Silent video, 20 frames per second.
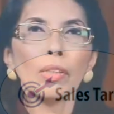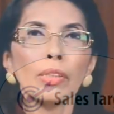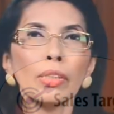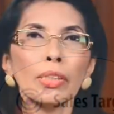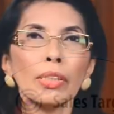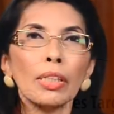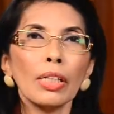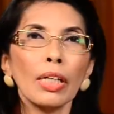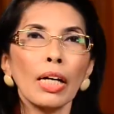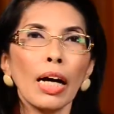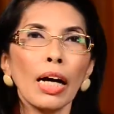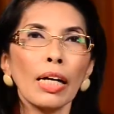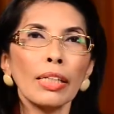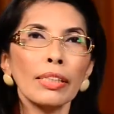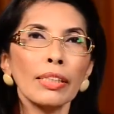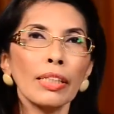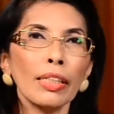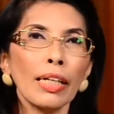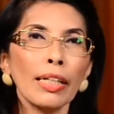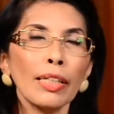The
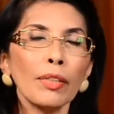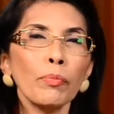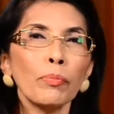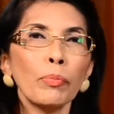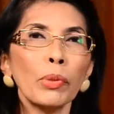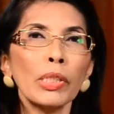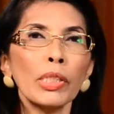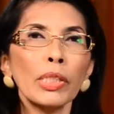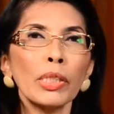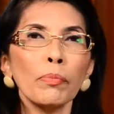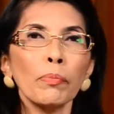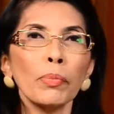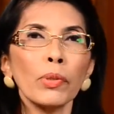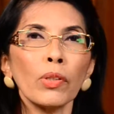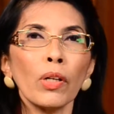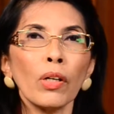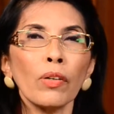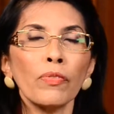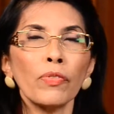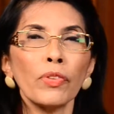underlying
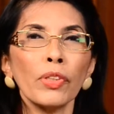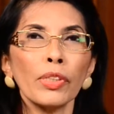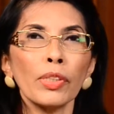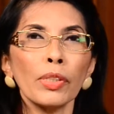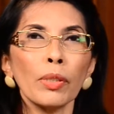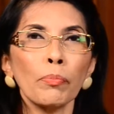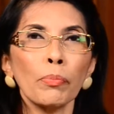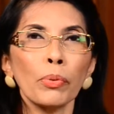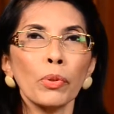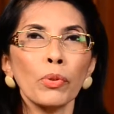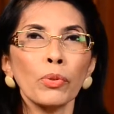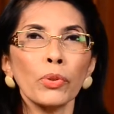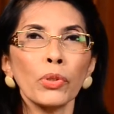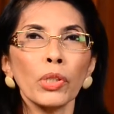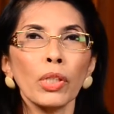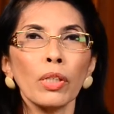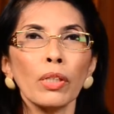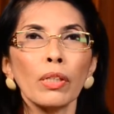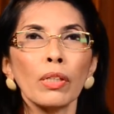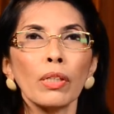principle of this
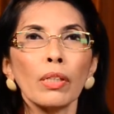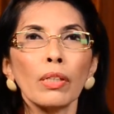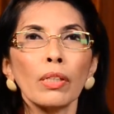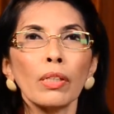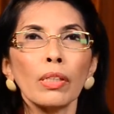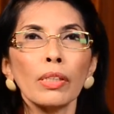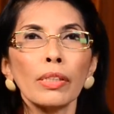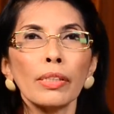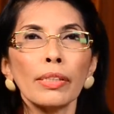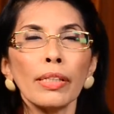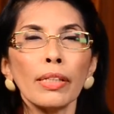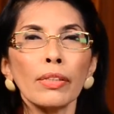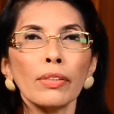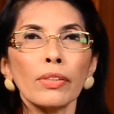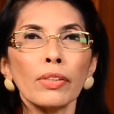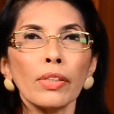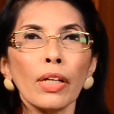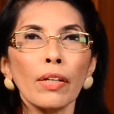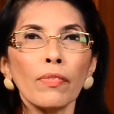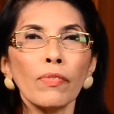approach is that
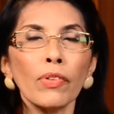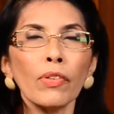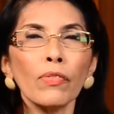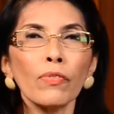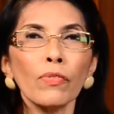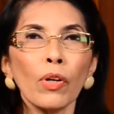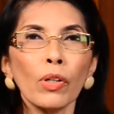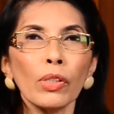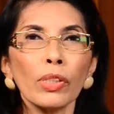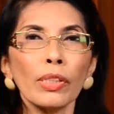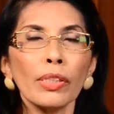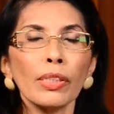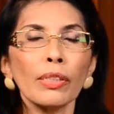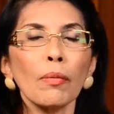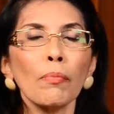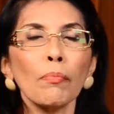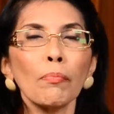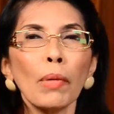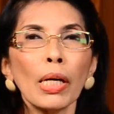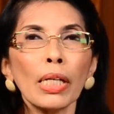driving forces
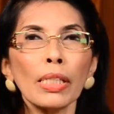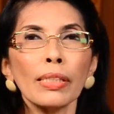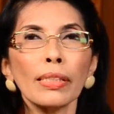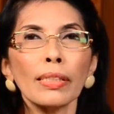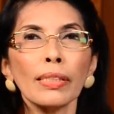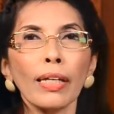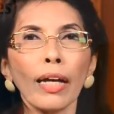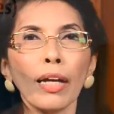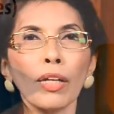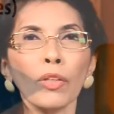must